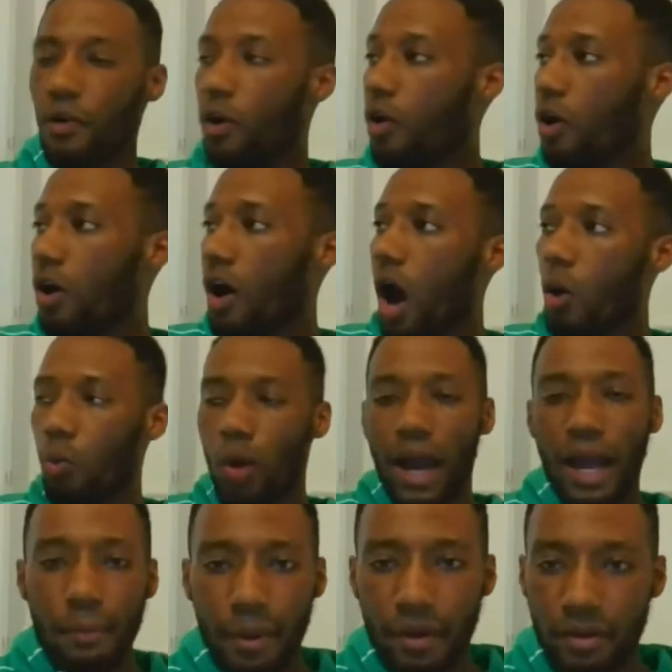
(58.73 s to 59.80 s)
for a
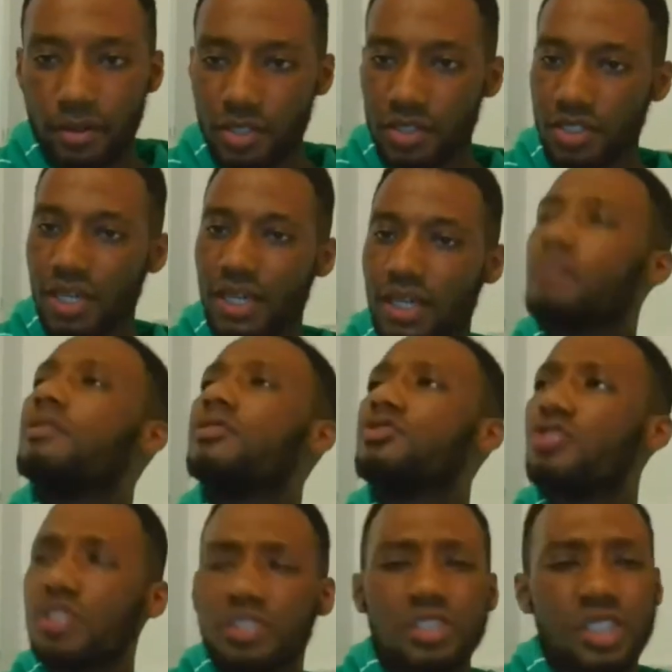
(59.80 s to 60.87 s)
white parent to say,
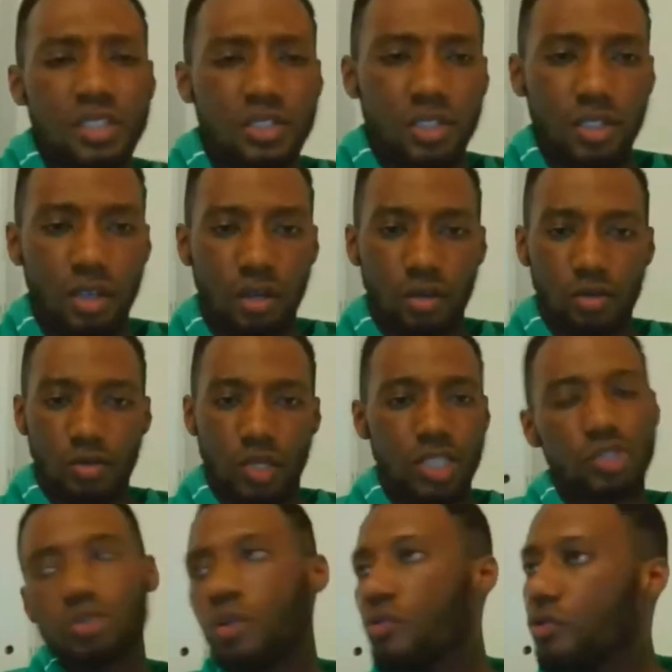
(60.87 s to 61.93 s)
just stick to your own.
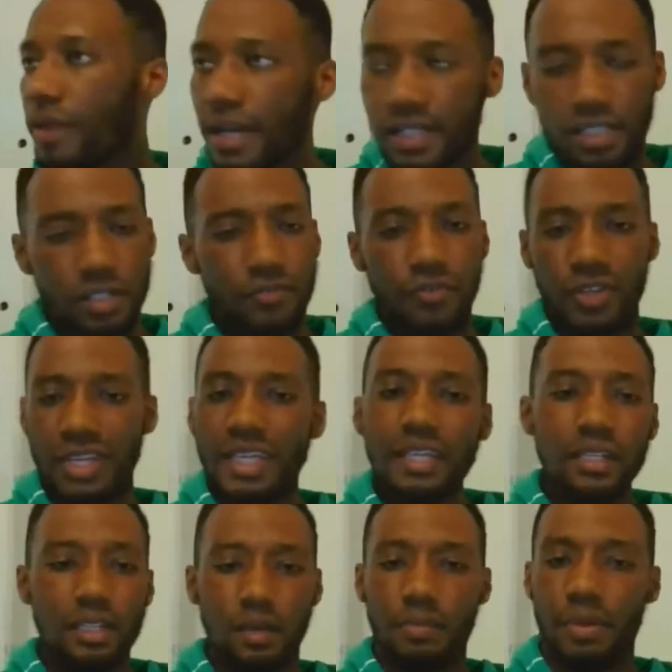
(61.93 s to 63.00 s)
It's not racist for an
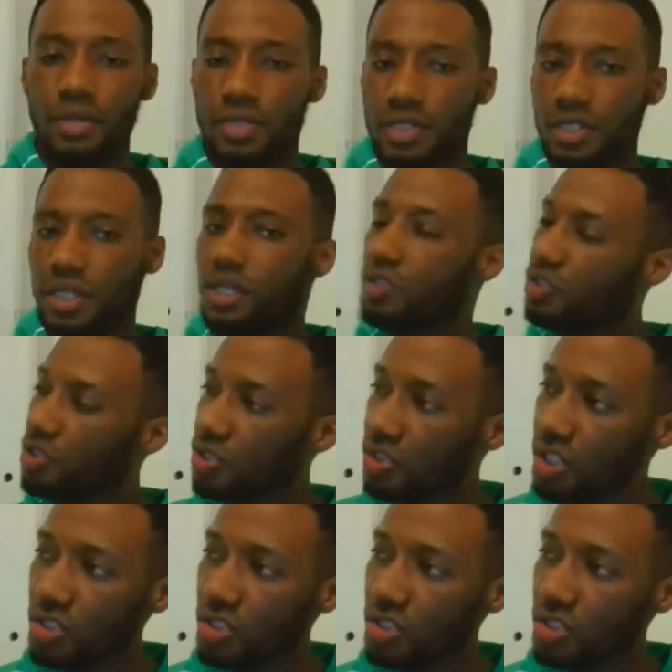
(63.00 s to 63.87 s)
Indian parent to say, just